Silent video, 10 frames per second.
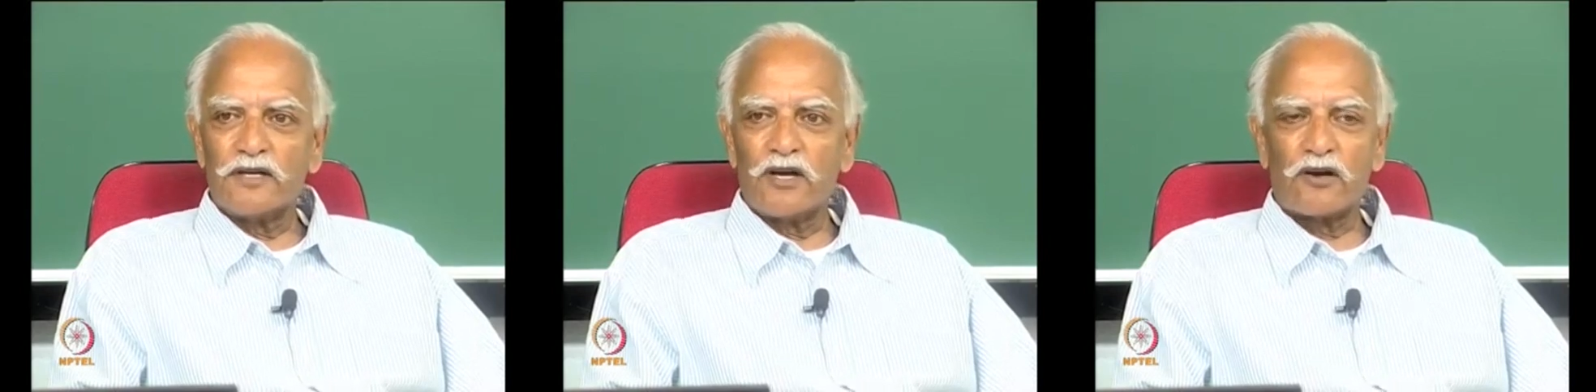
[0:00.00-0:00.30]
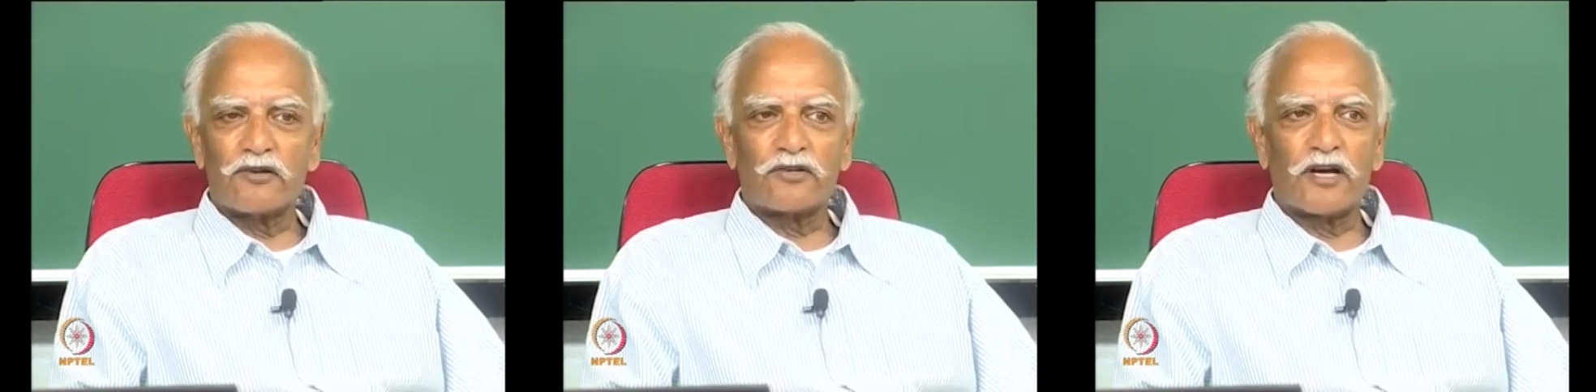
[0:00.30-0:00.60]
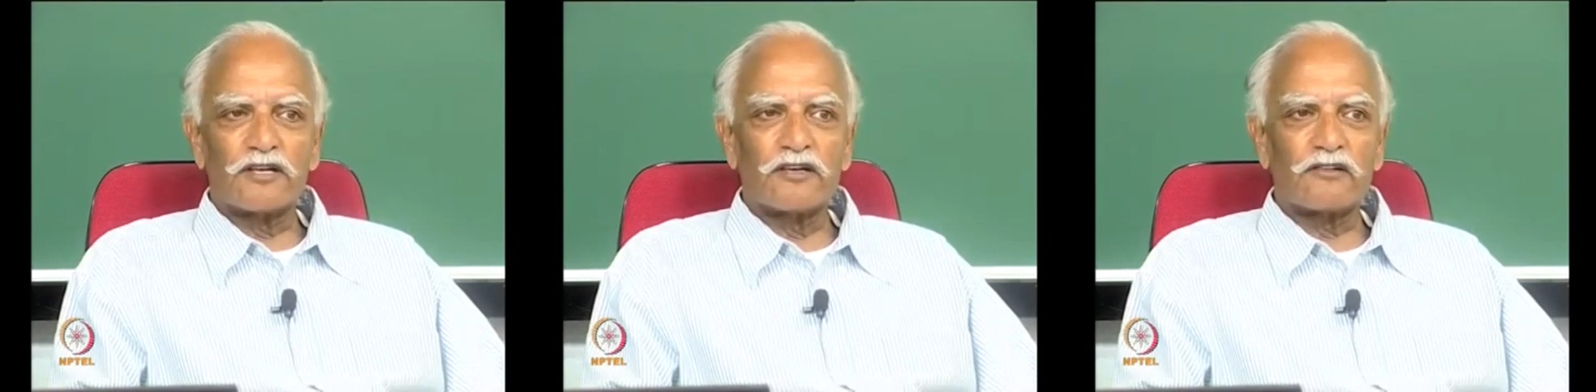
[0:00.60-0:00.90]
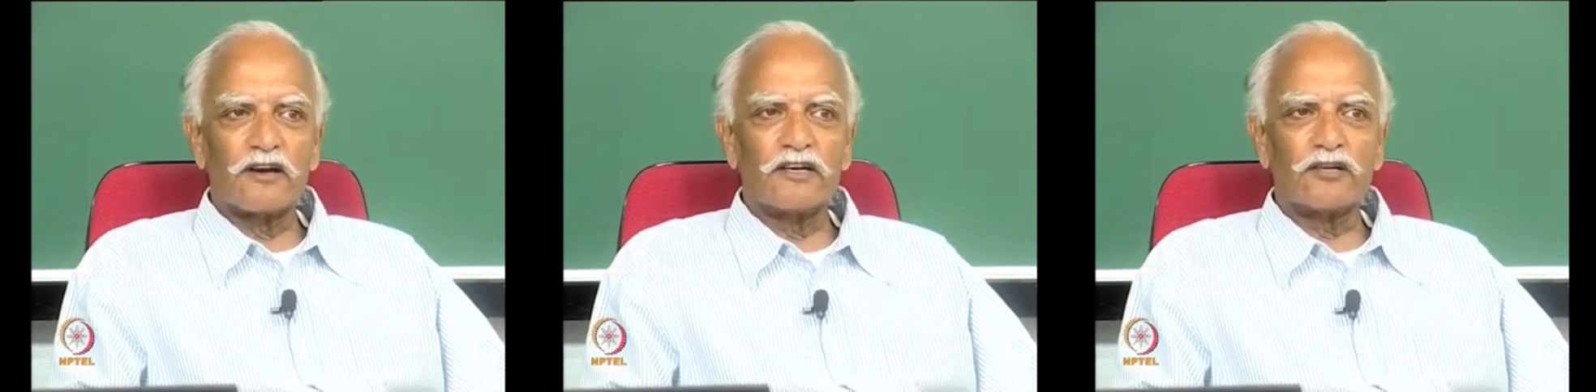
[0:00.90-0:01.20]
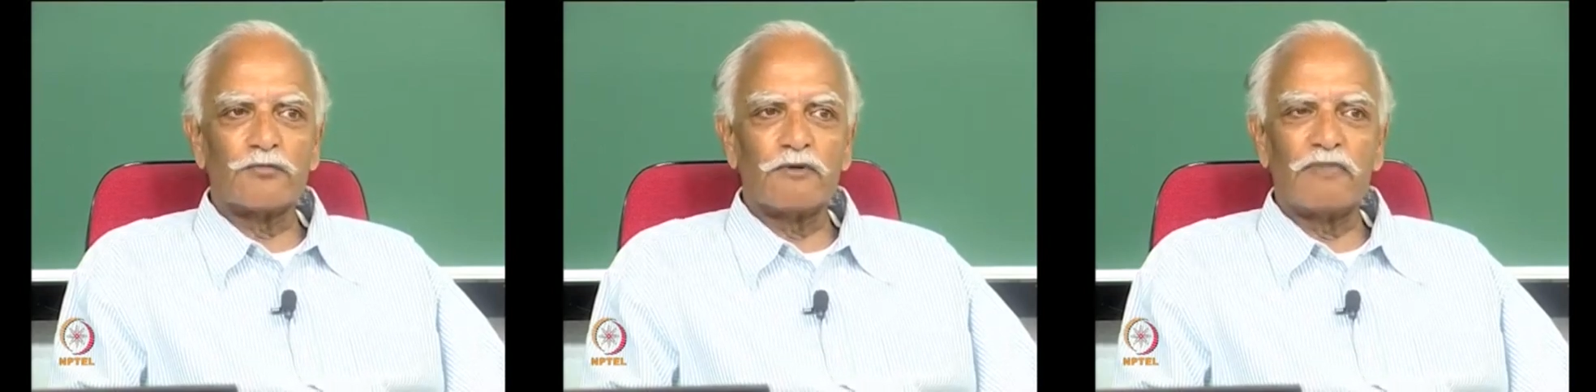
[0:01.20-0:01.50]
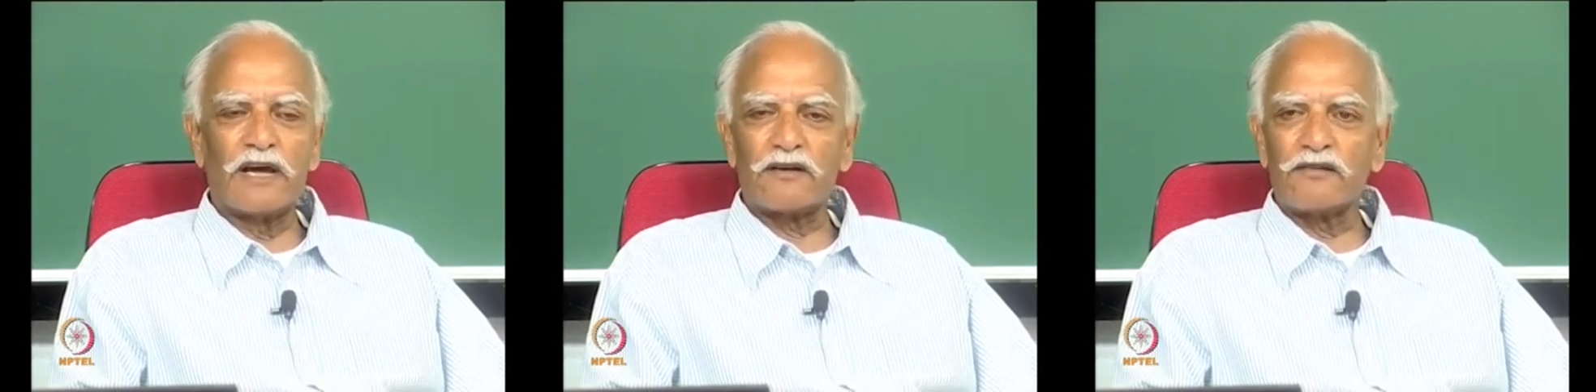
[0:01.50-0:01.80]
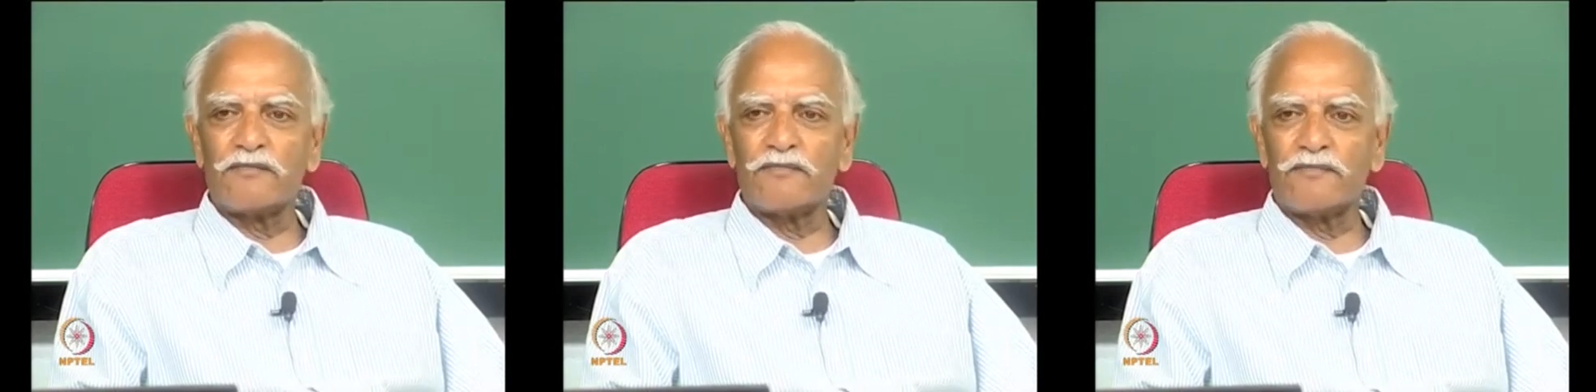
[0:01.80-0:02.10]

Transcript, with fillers: in order to get it ready to be baked